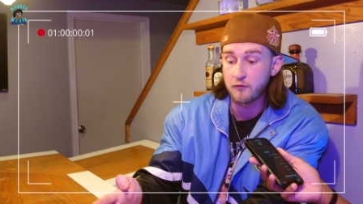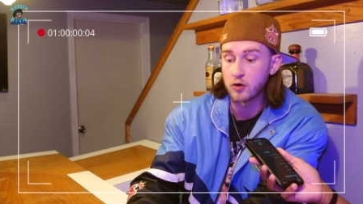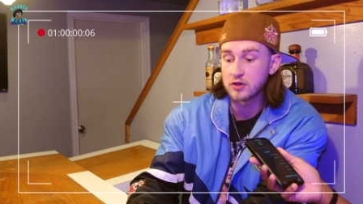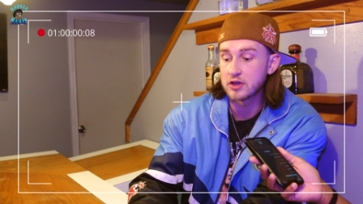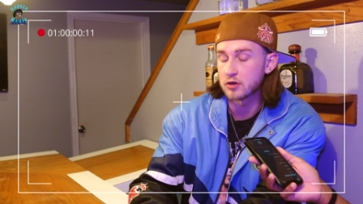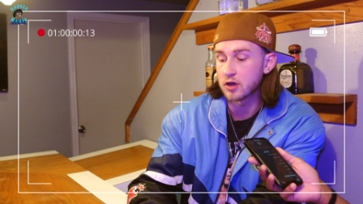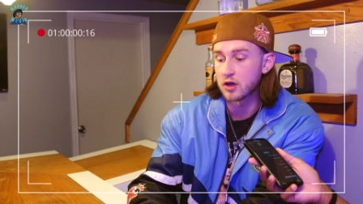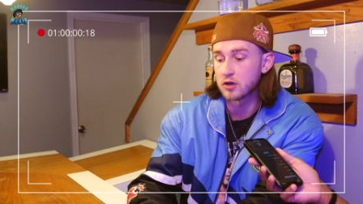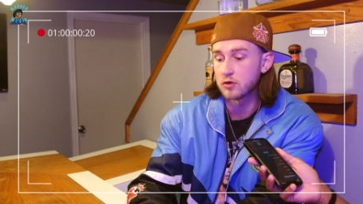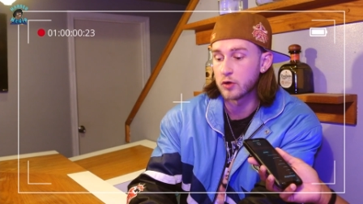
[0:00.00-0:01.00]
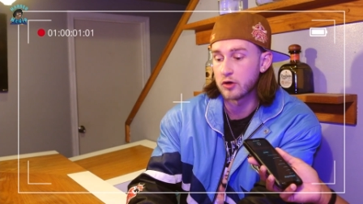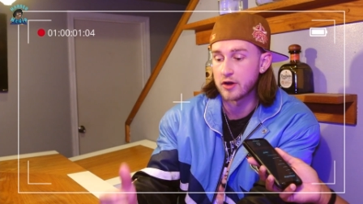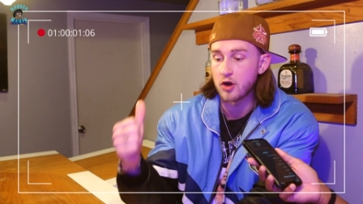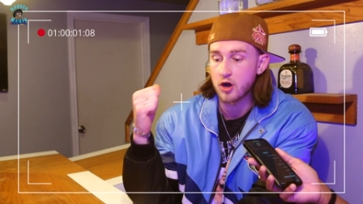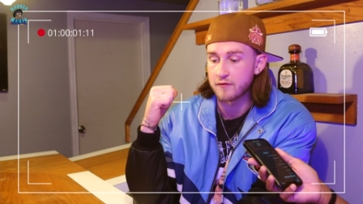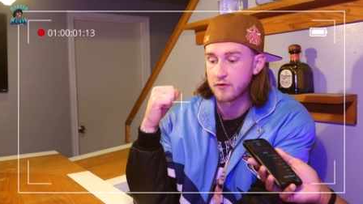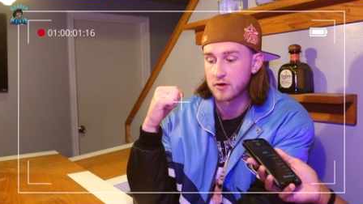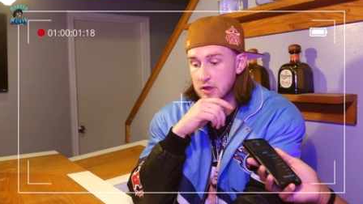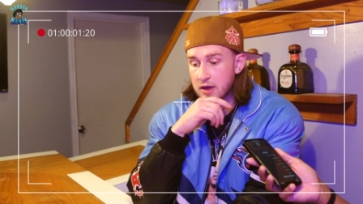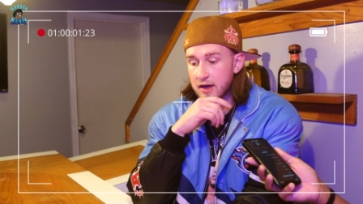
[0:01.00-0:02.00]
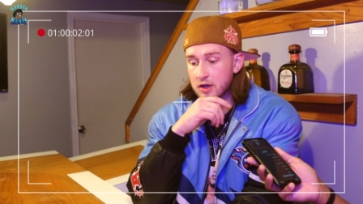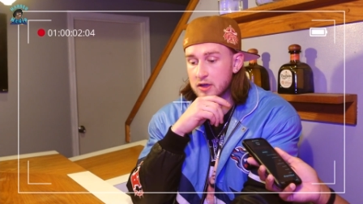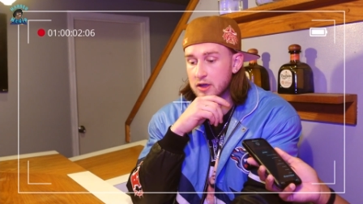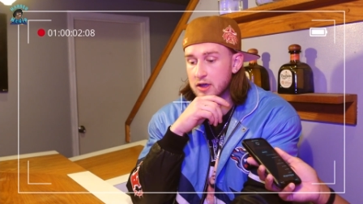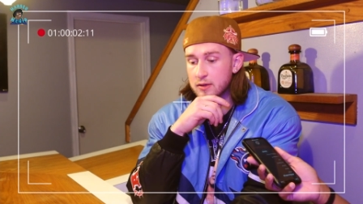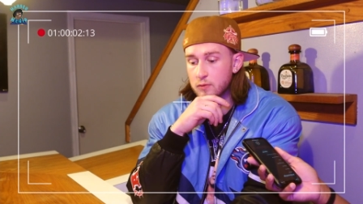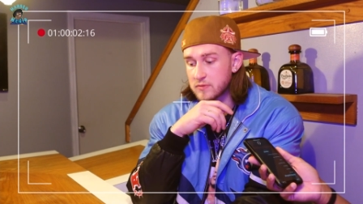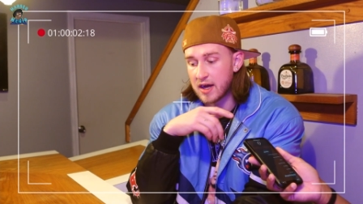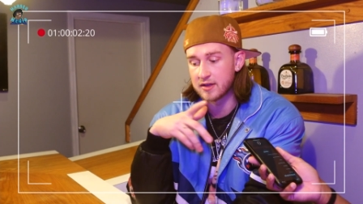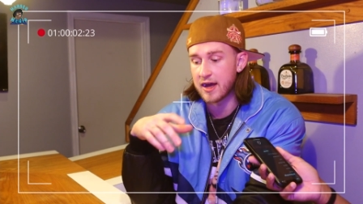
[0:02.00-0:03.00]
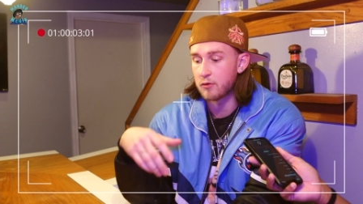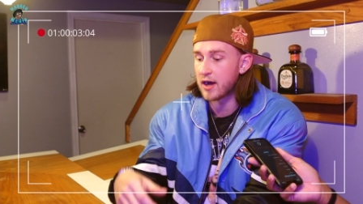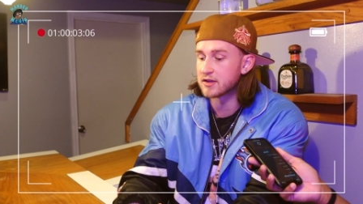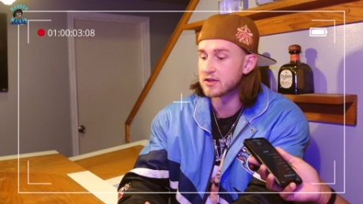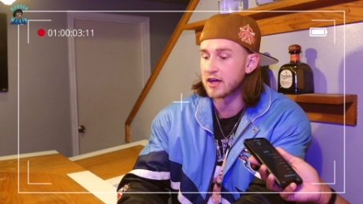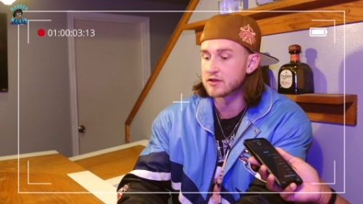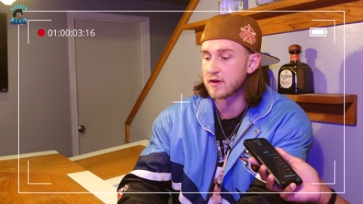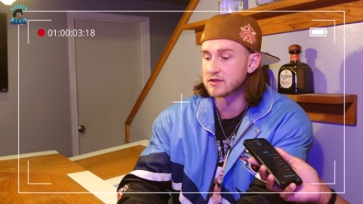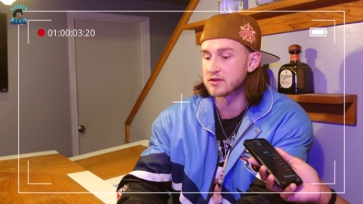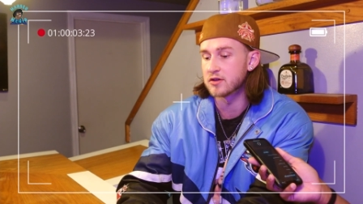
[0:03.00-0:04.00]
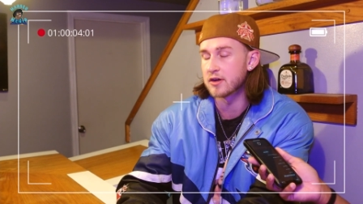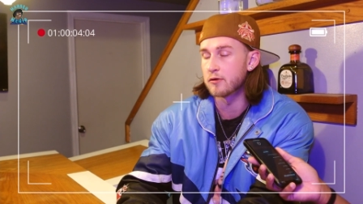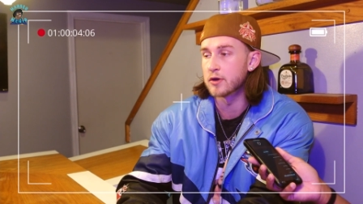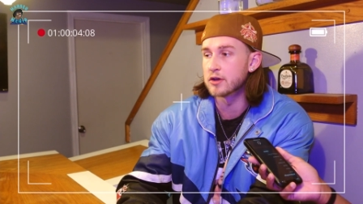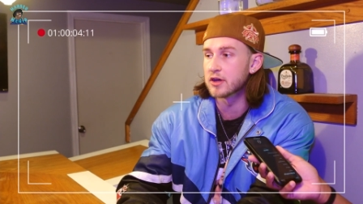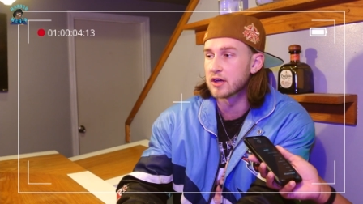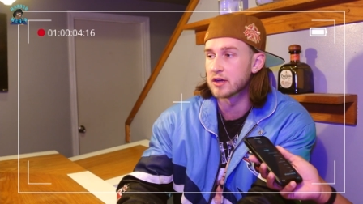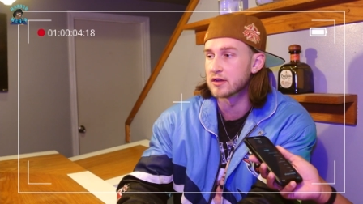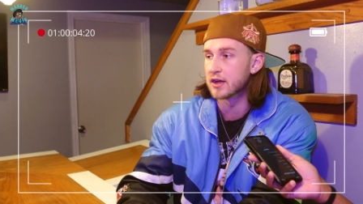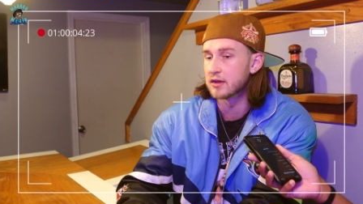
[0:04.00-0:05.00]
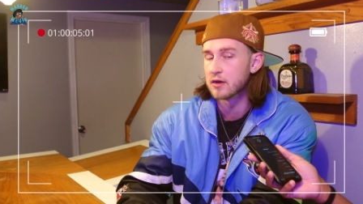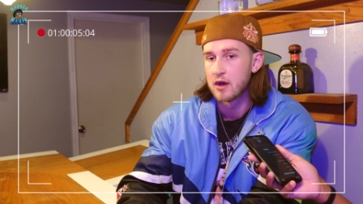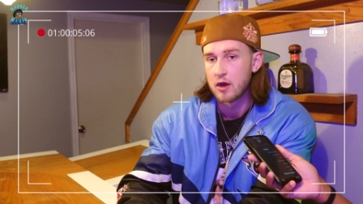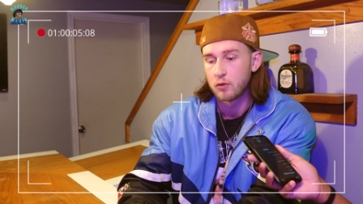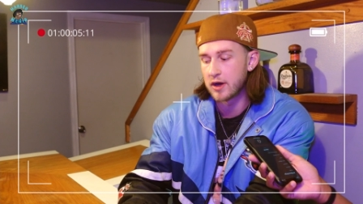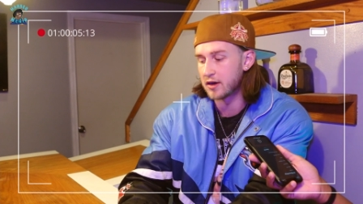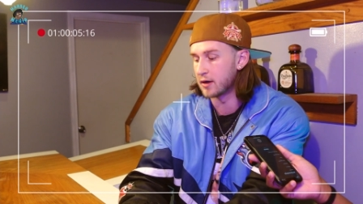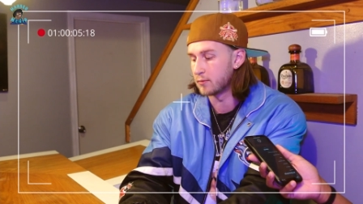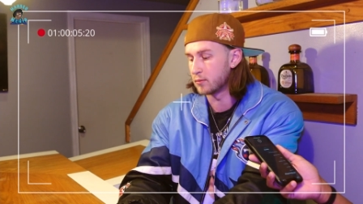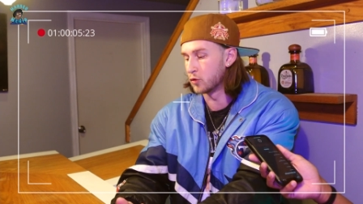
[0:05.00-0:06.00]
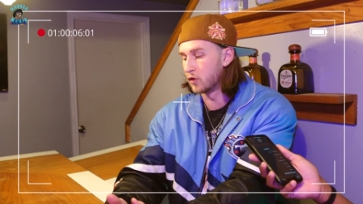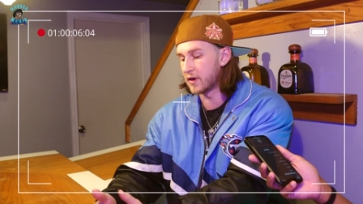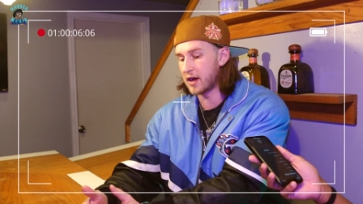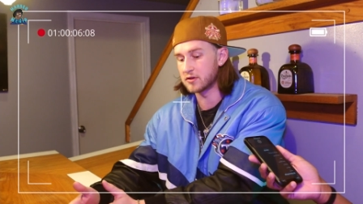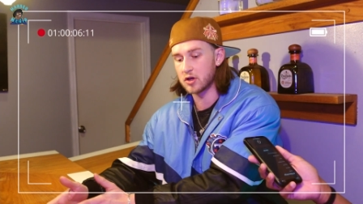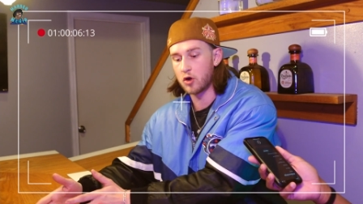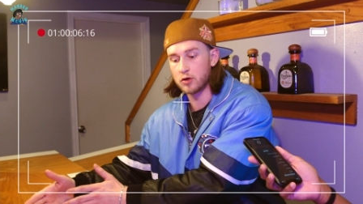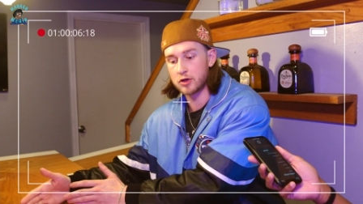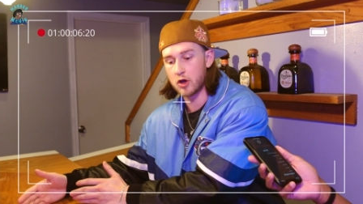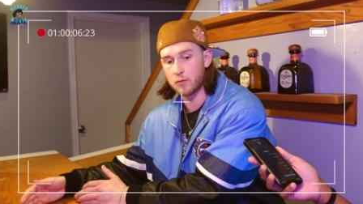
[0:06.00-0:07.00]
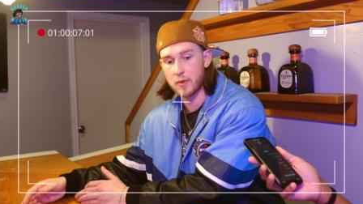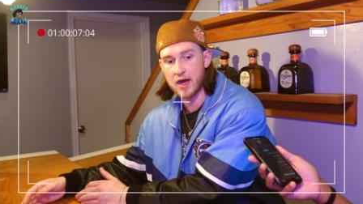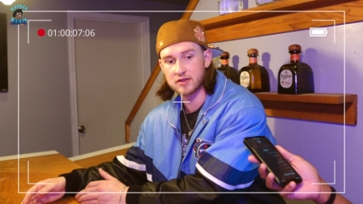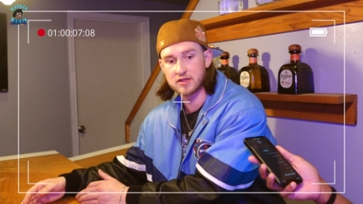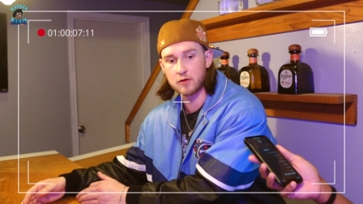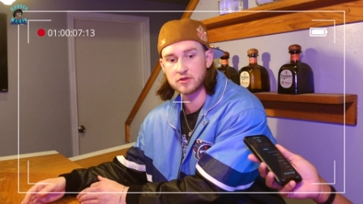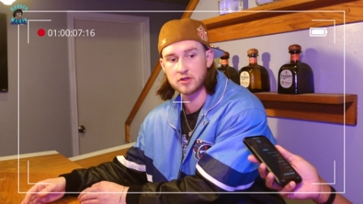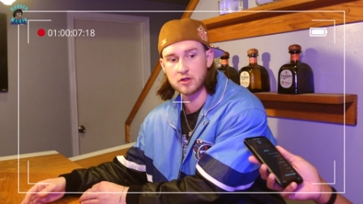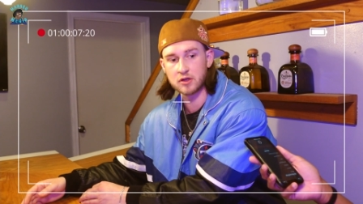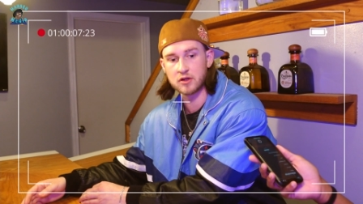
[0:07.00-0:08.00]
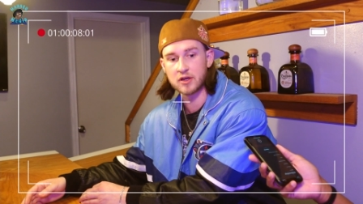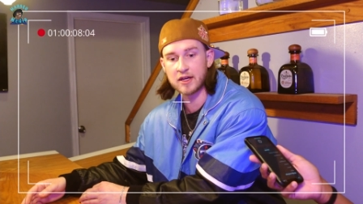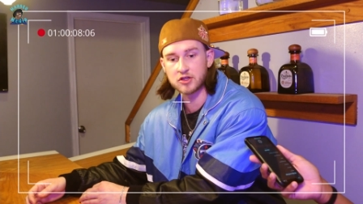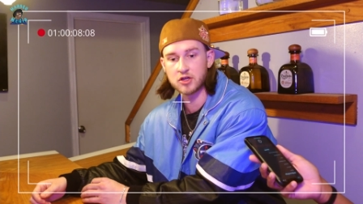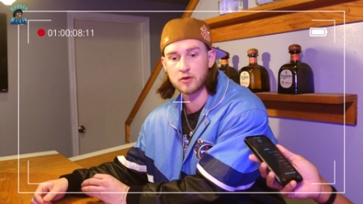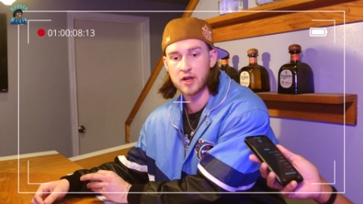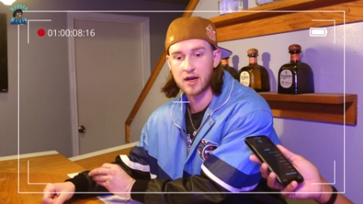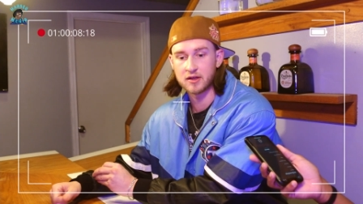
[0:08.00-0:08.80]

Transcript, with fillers: full year ago, we were in Hartford in a club. I did that YTH Fest. It turned out really good. And then we ended up moving out to Holyoke, Mass. That was the, the next show that I